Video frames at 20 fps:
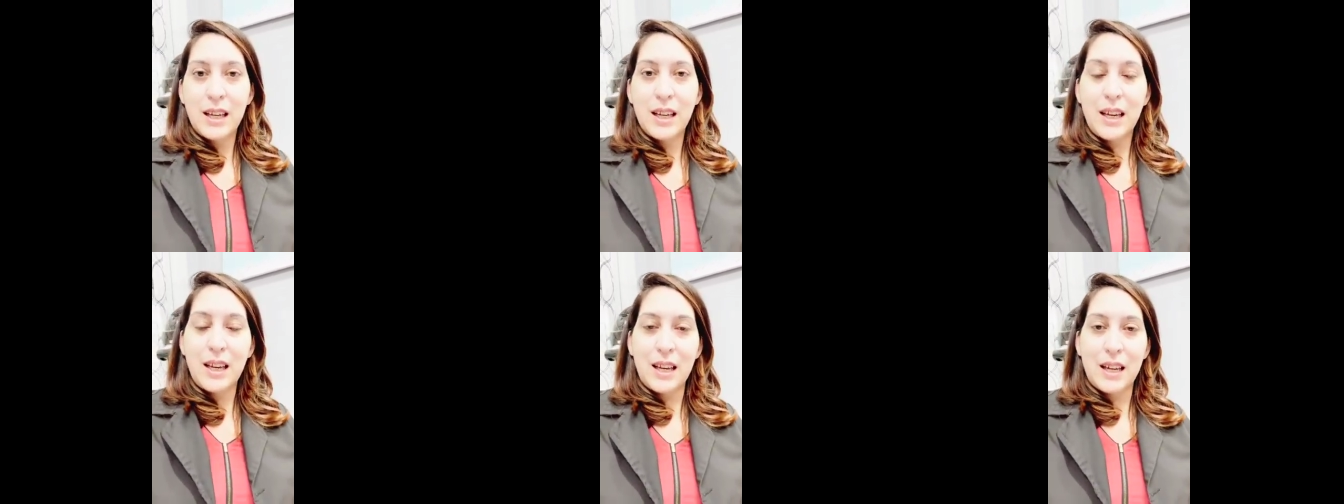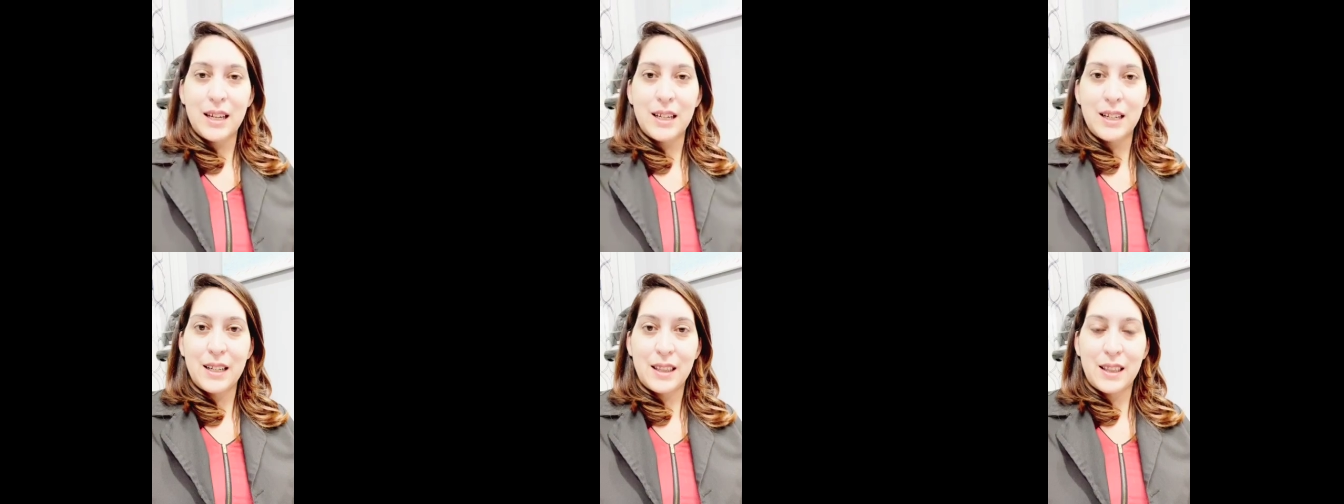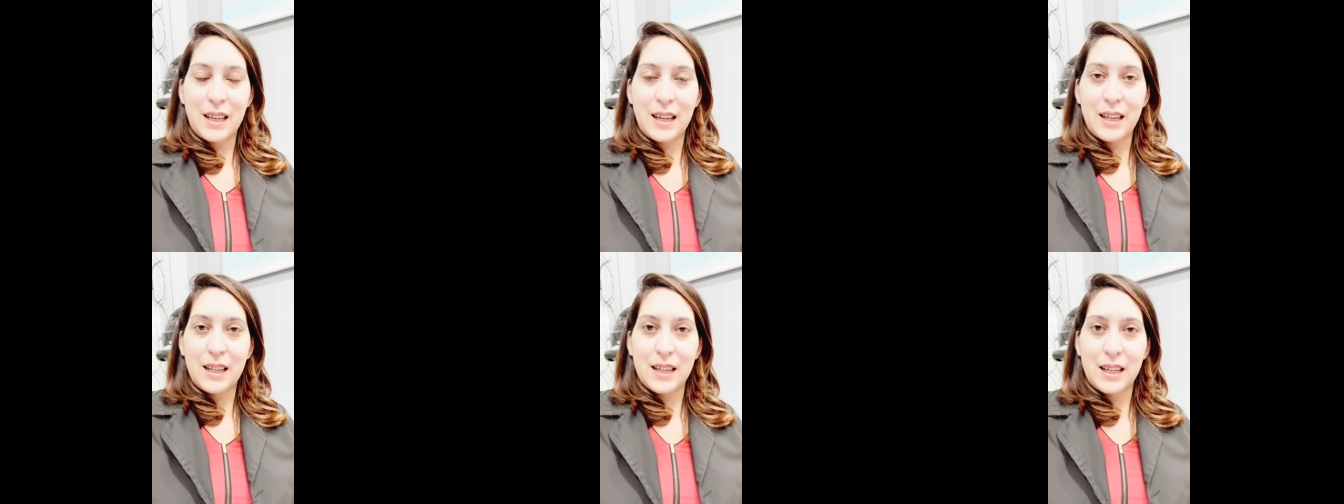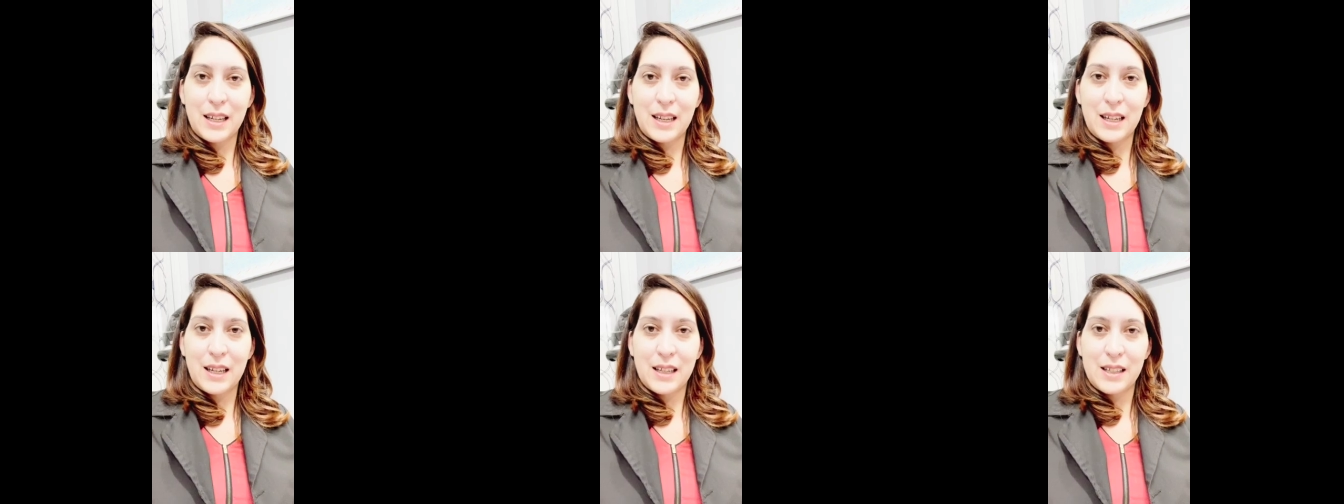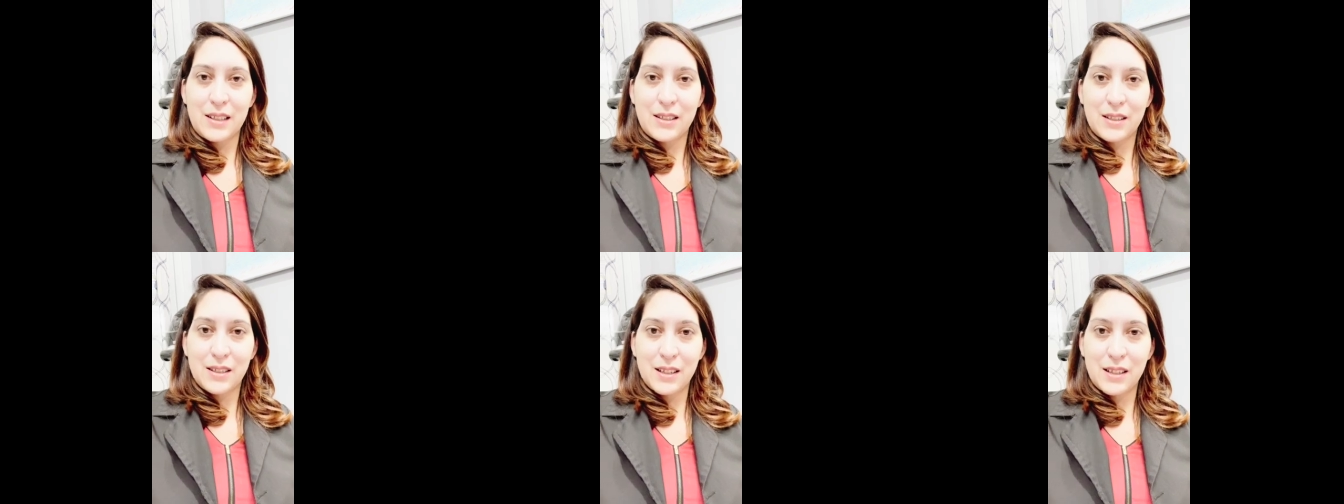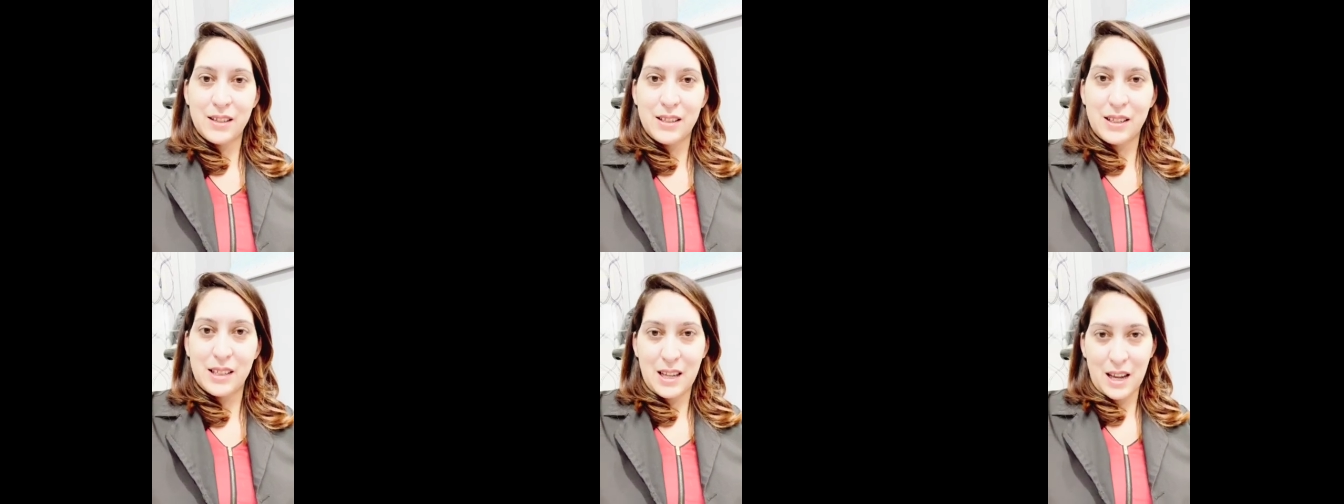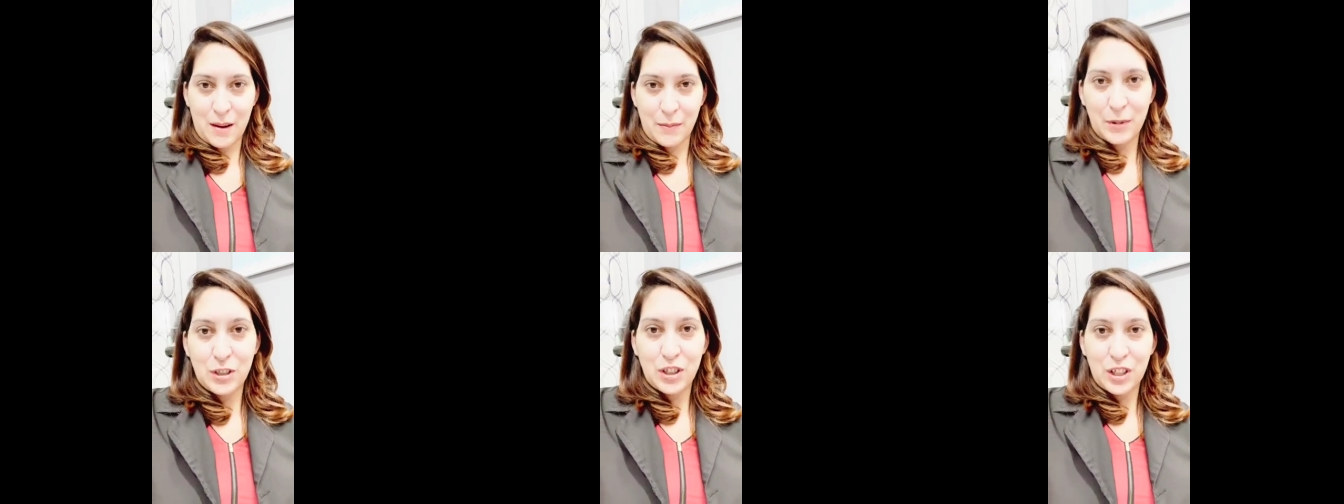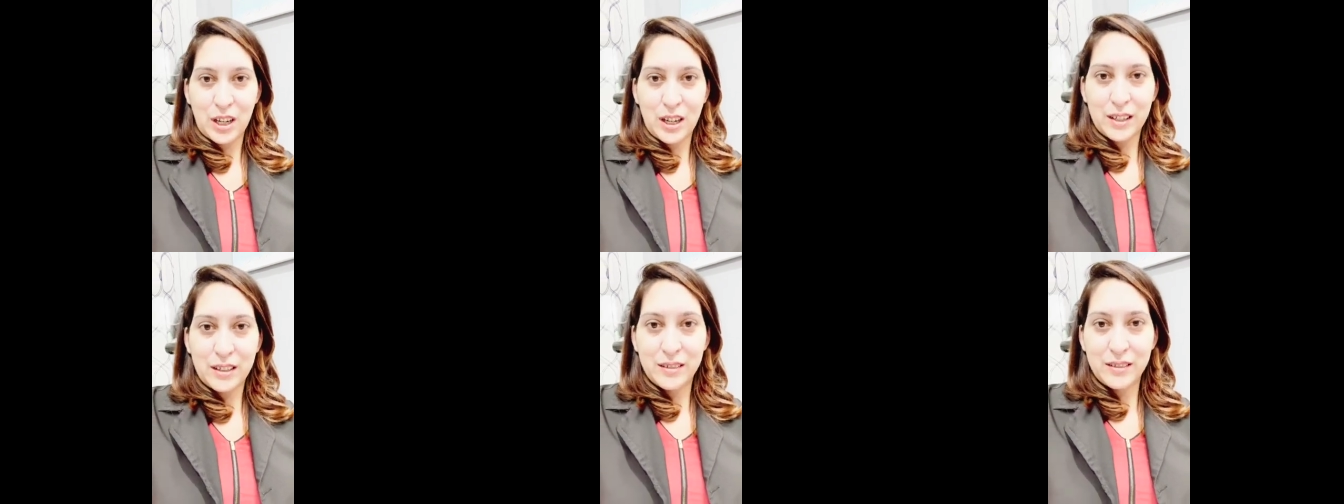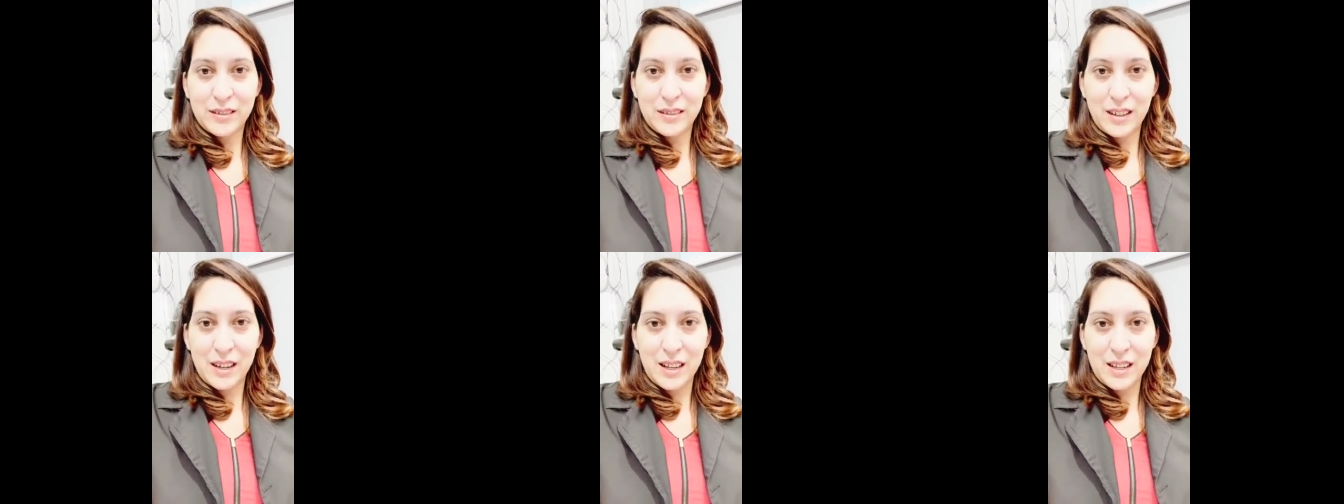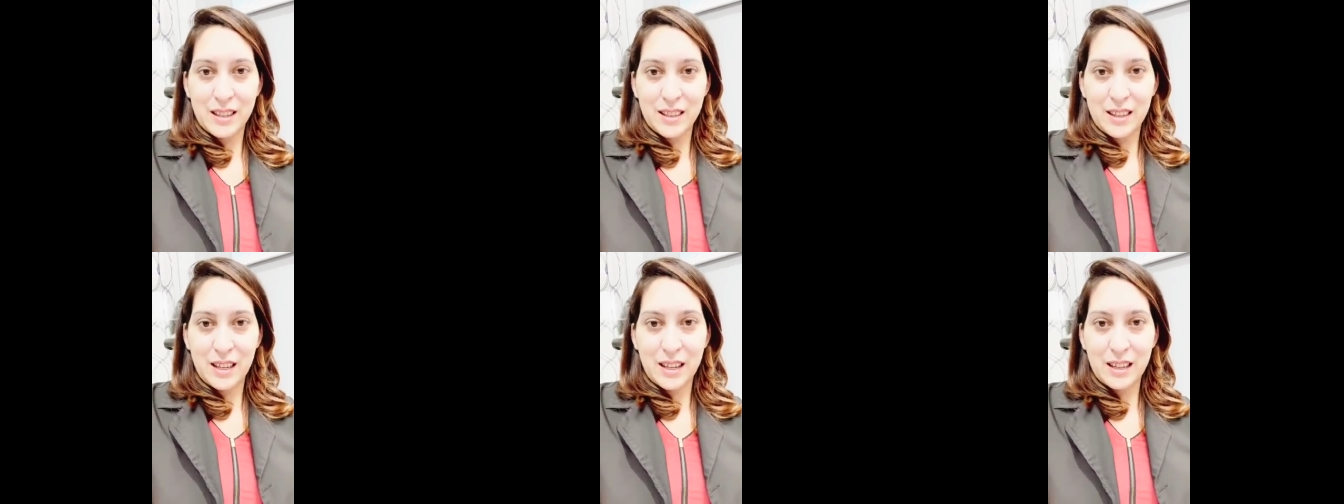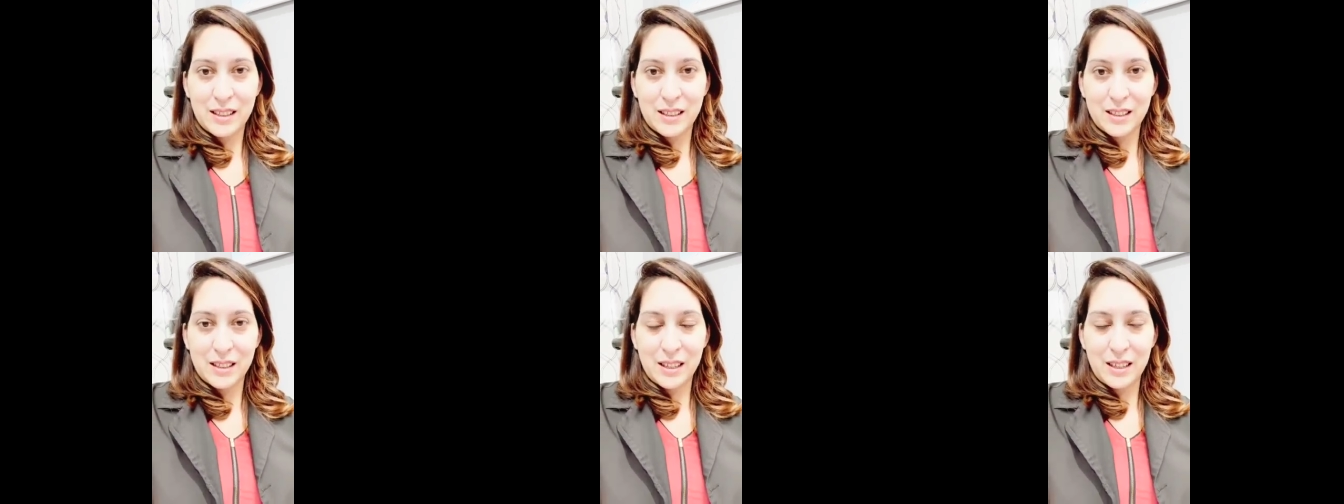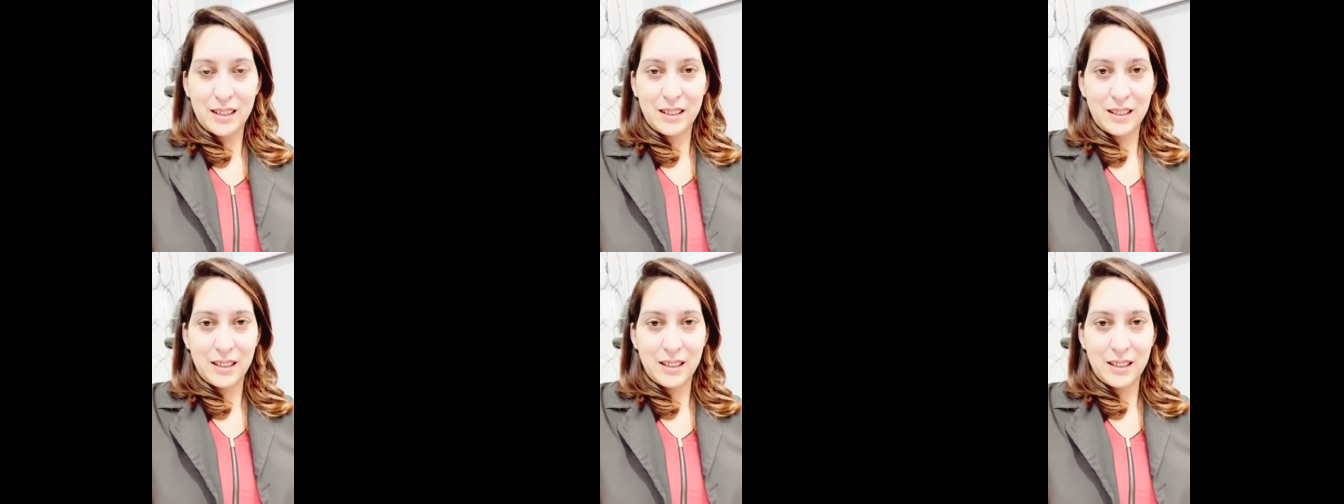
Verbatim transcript: and think it's damaging and thinks